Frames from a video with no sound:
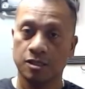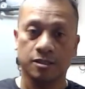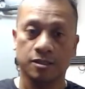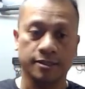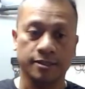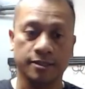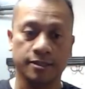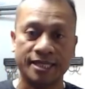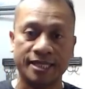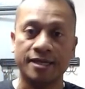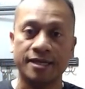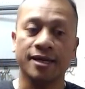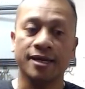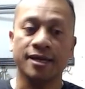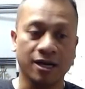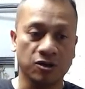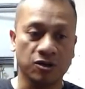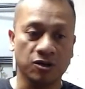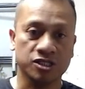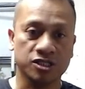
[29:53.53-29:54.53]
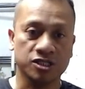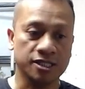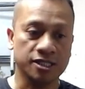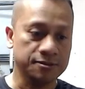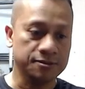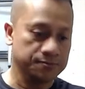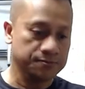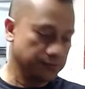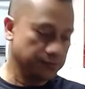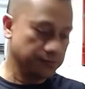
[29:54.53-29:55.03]
eating healthy,
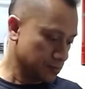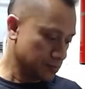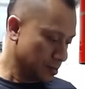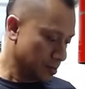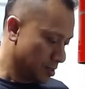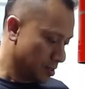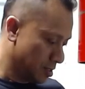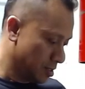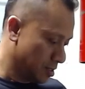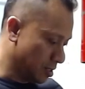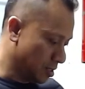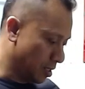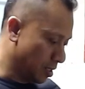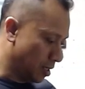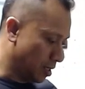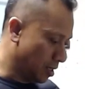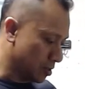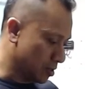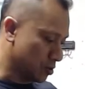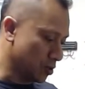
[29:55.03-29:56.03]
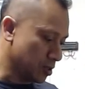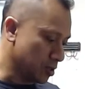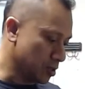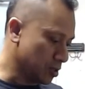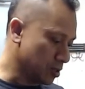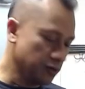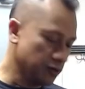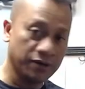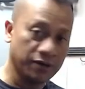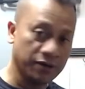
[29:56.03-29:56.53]
uh, cooking the
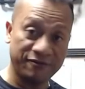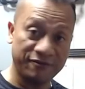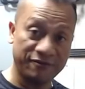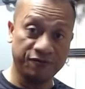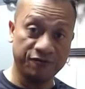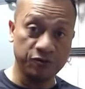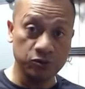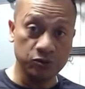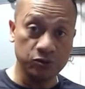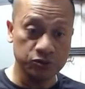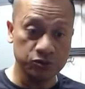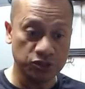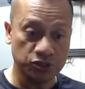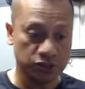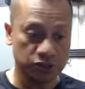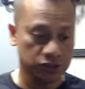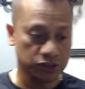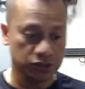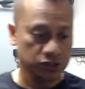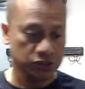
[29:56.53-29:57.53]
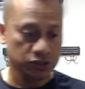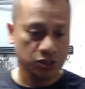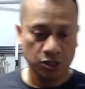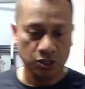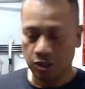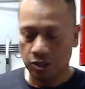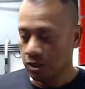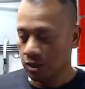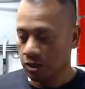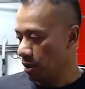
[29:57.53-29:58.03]
right foods.
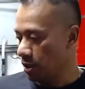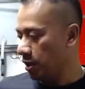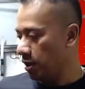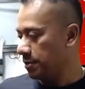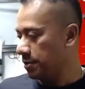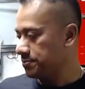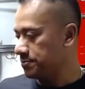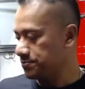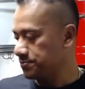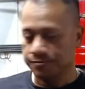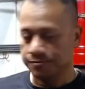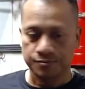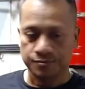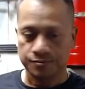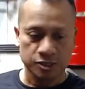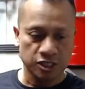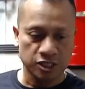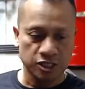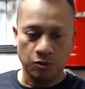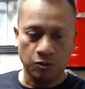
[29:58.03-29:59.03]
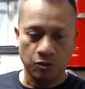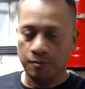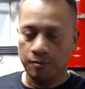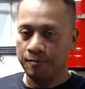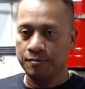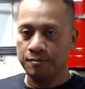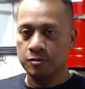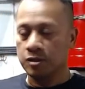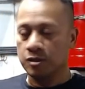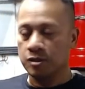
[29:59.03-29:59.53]
Um, you know,
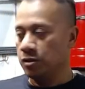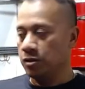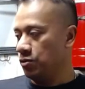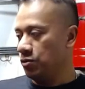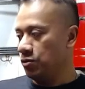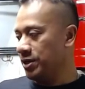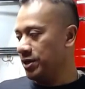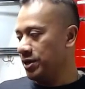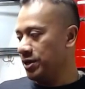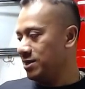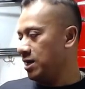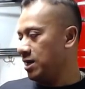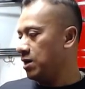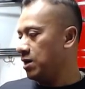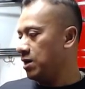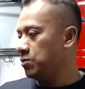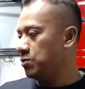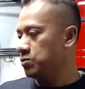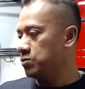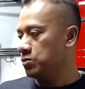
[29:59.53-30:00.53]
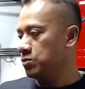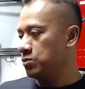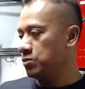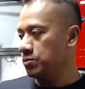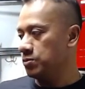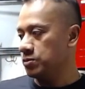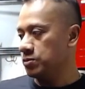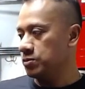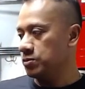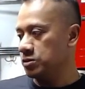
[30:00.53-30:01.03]
right now,
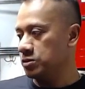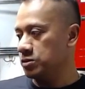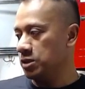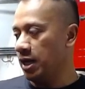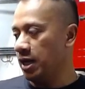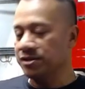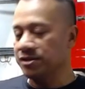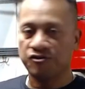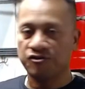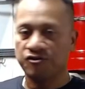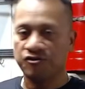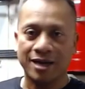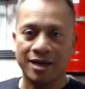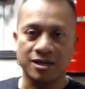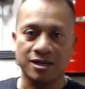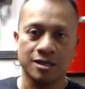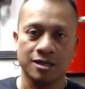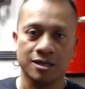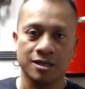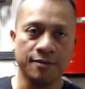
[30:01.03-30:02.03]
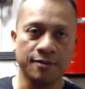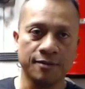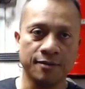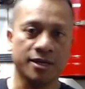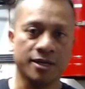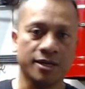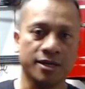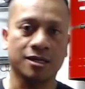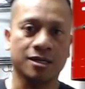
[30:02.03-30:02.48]
I try to limit a